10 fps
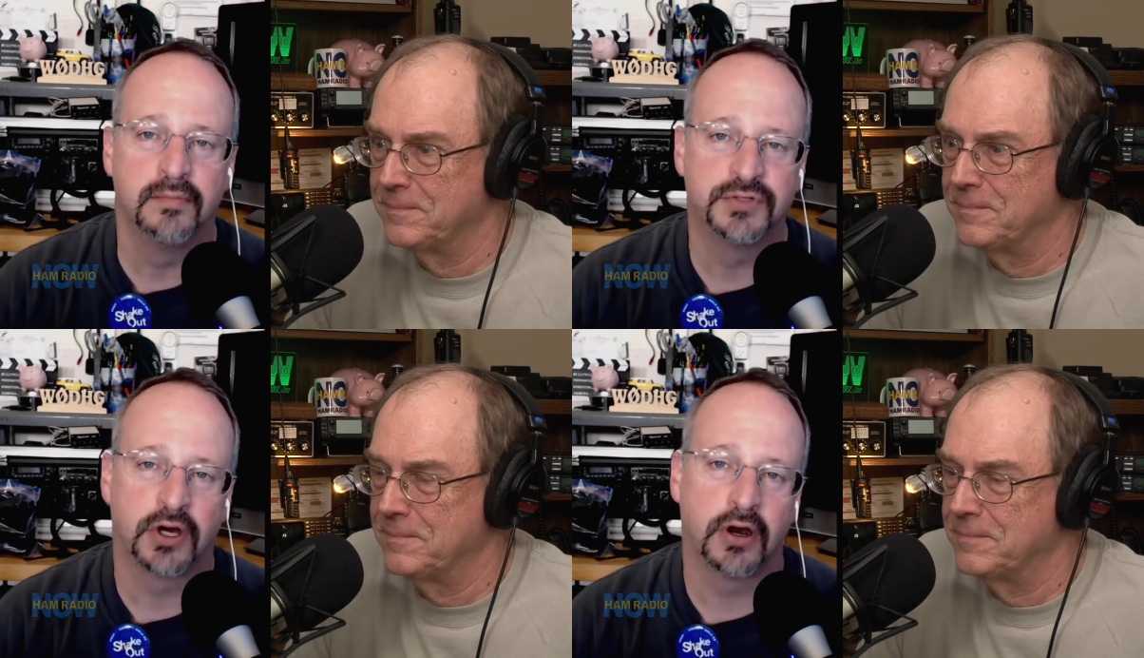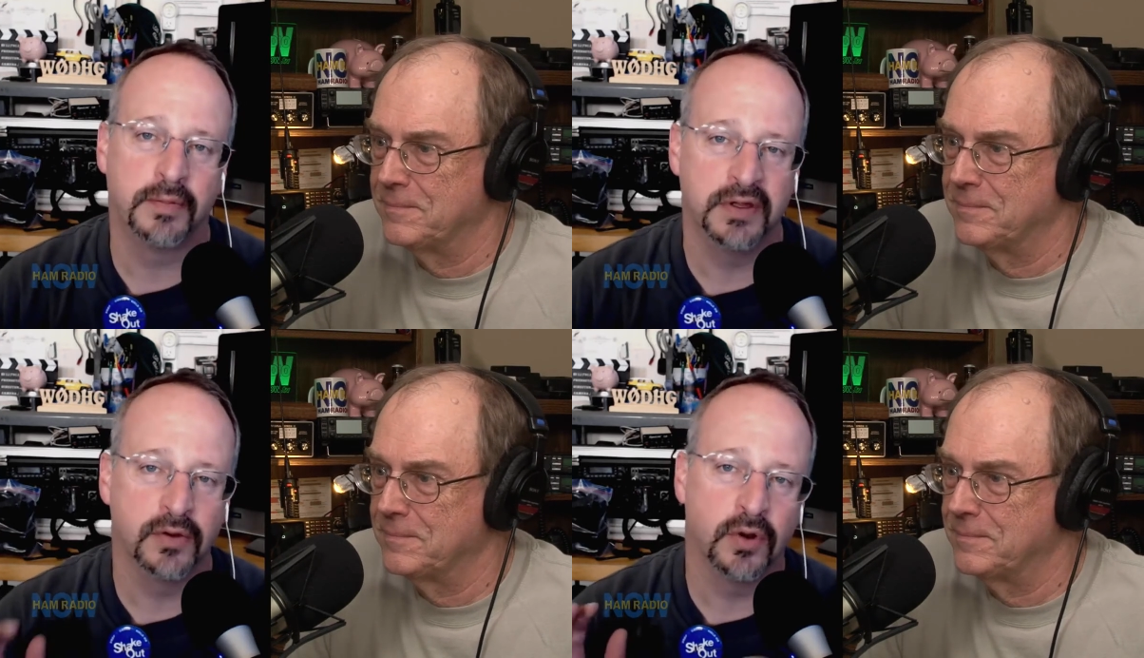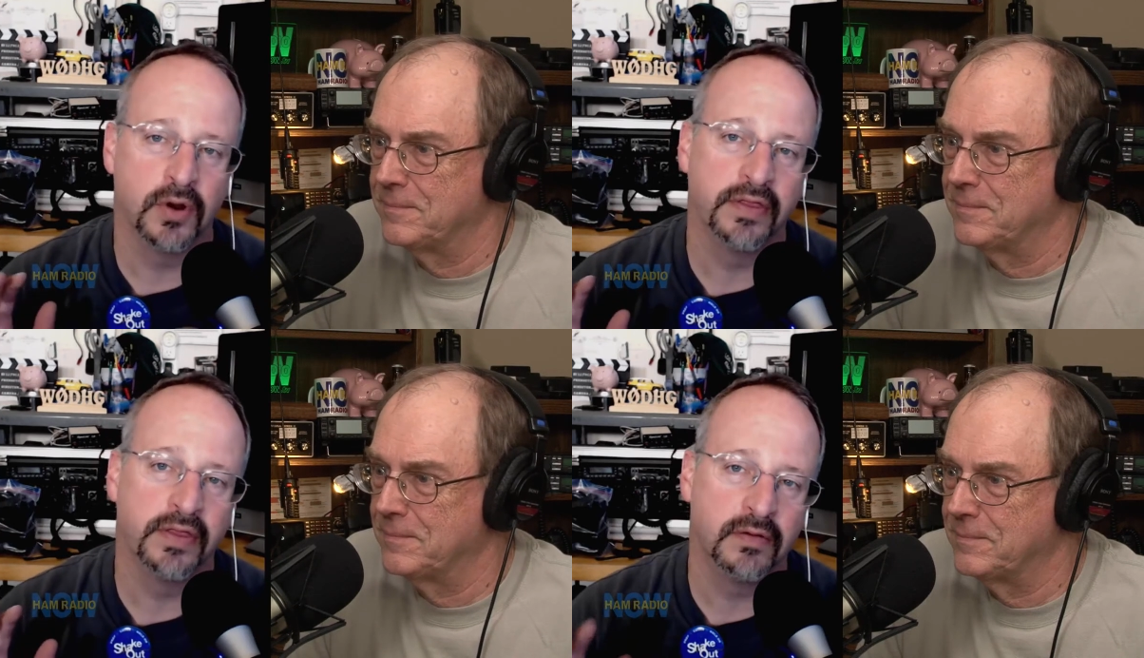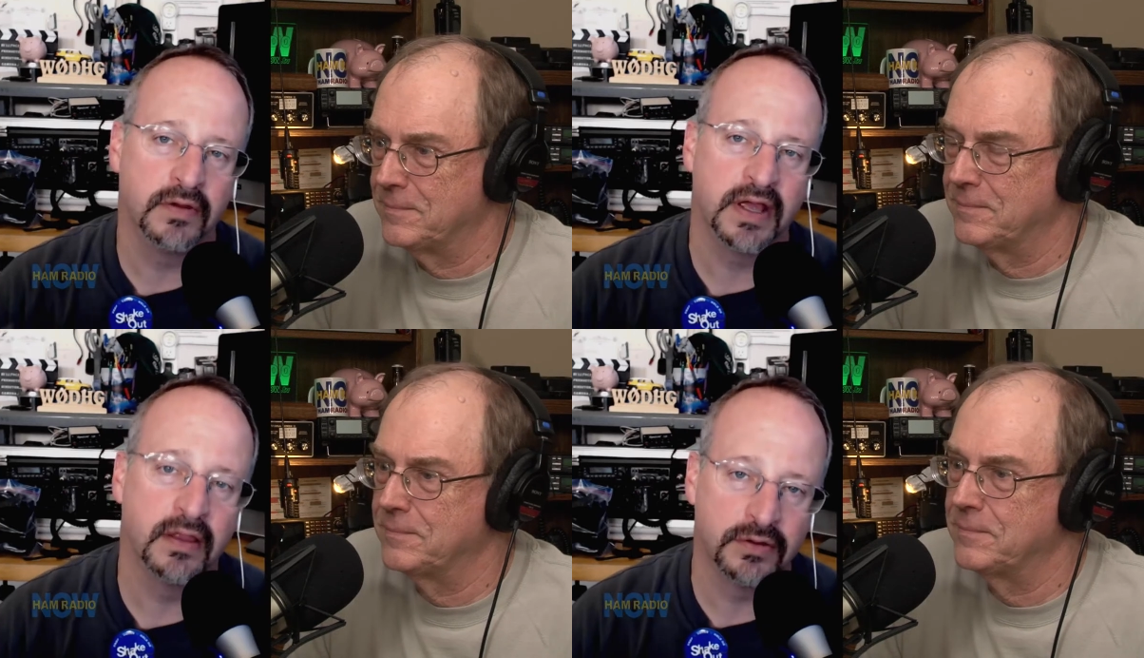Speaker 1: tarp, you go on the
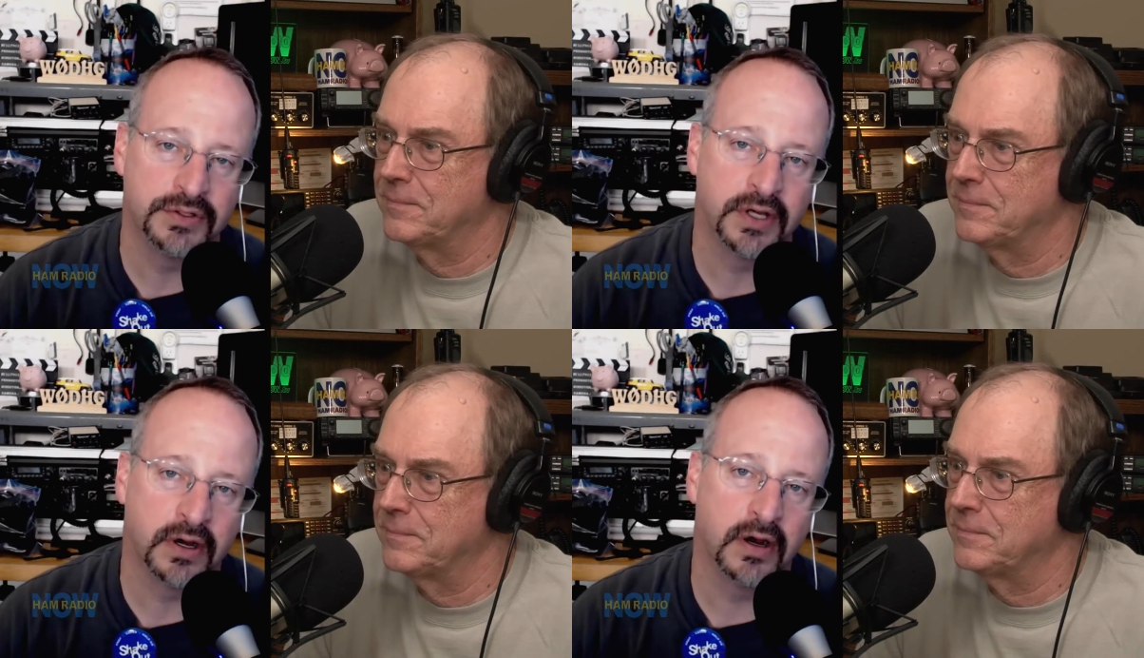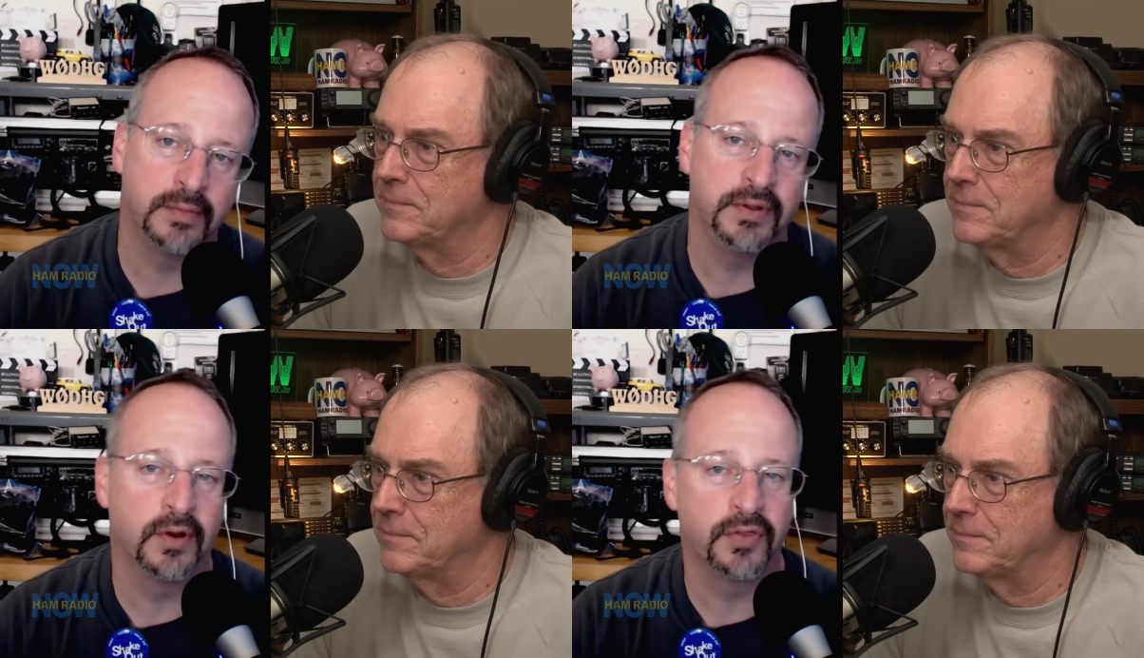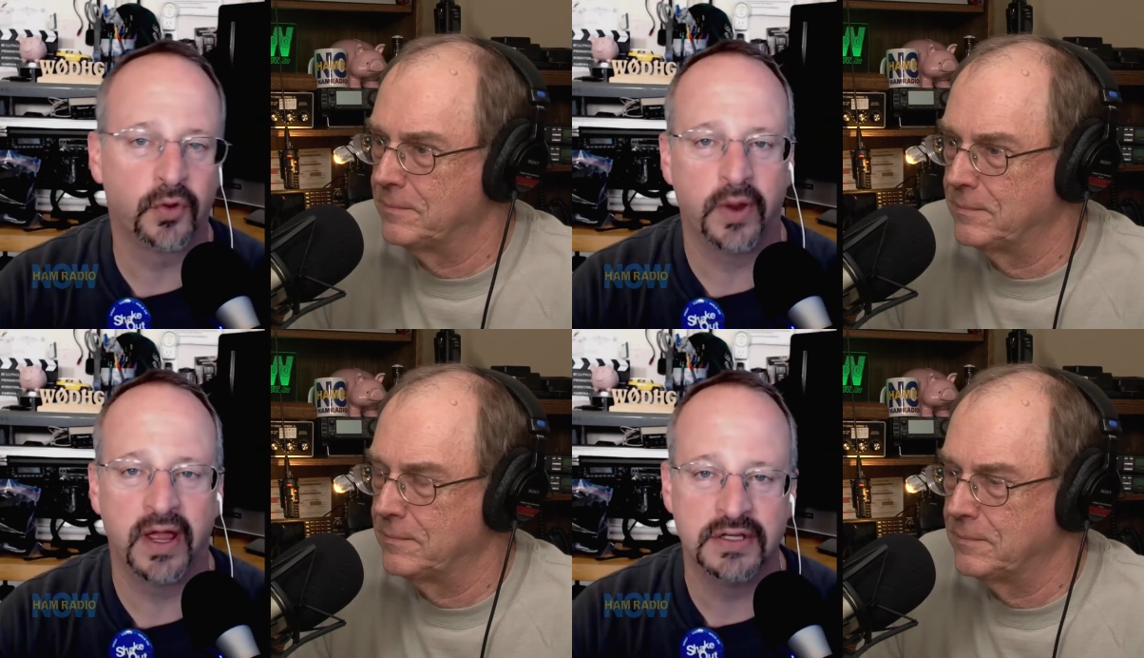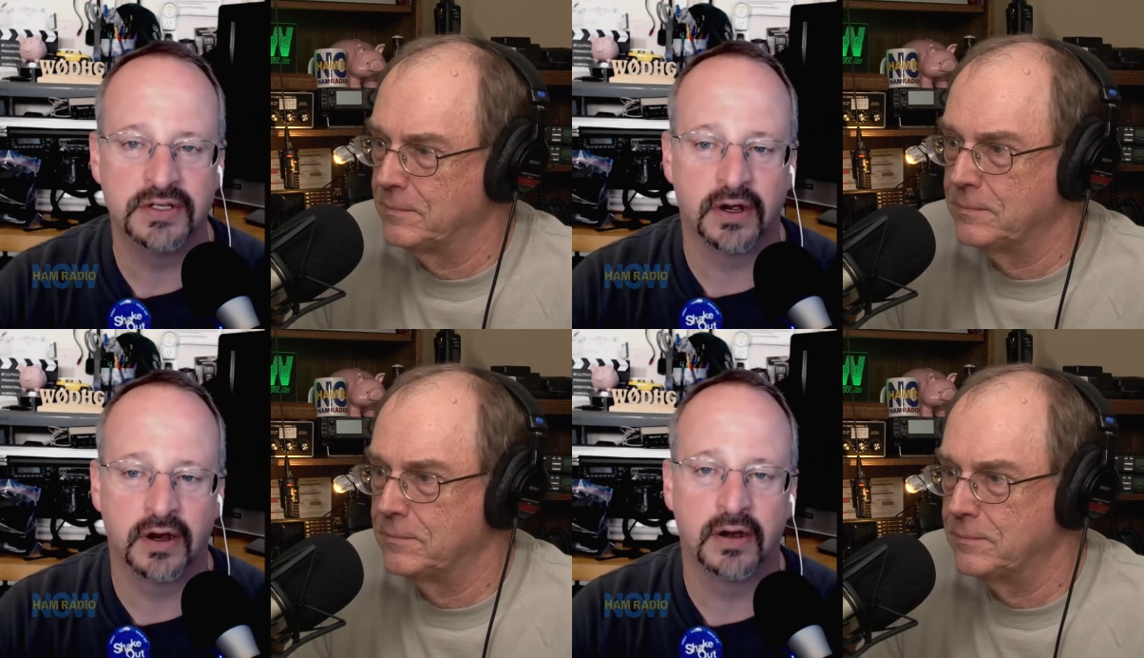yellow tarp, you go on the red
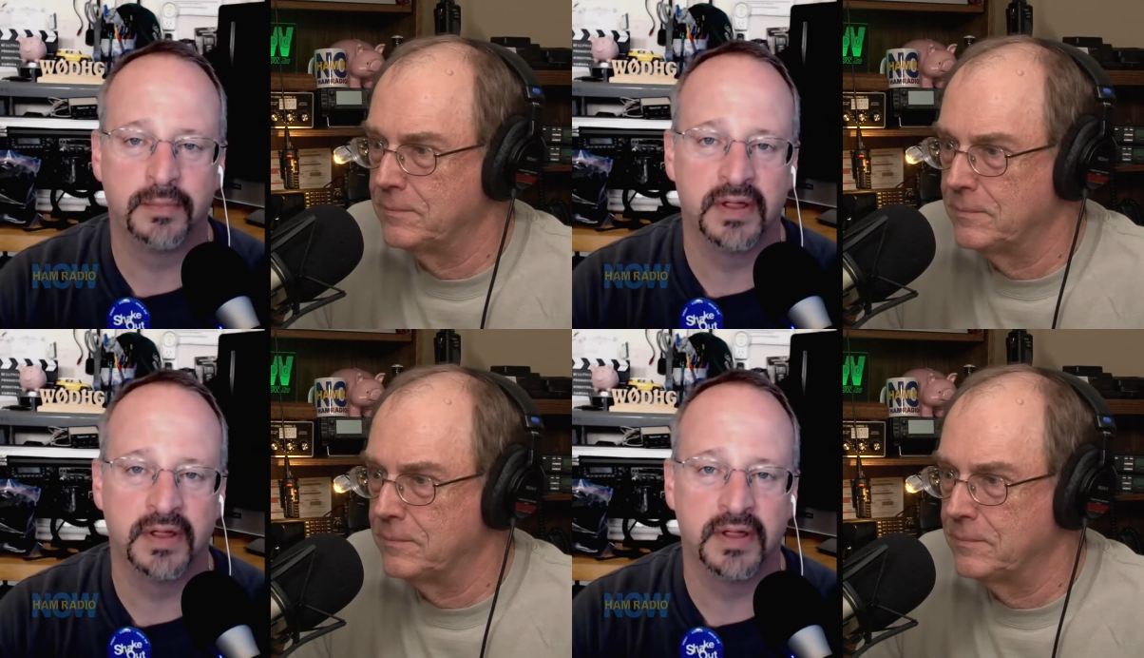tarp,